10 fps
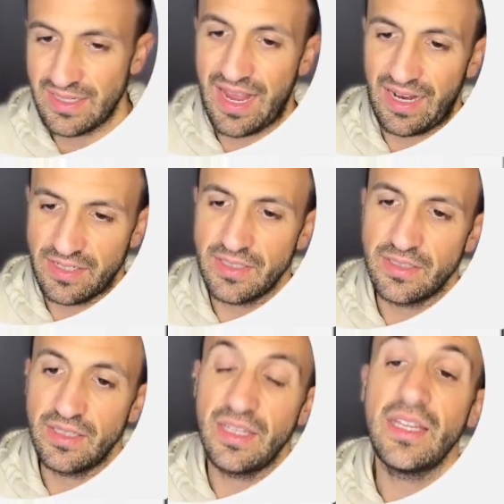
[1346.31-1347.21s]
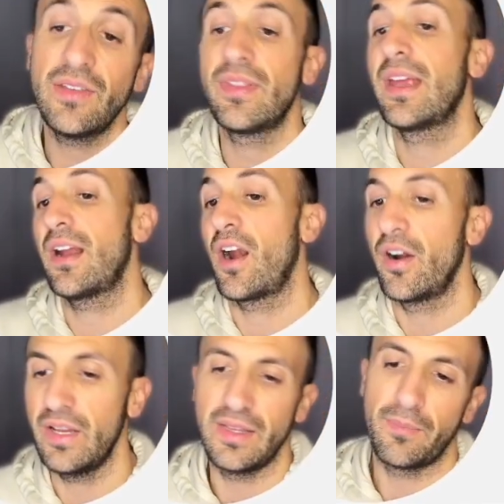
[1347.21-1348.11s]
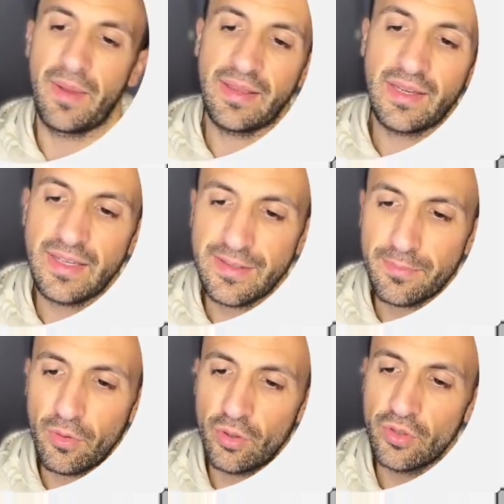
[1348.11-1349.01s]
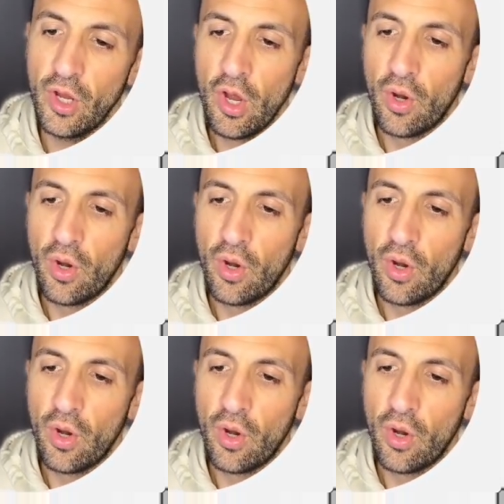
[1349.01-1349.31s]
access if they are in the maintenance mode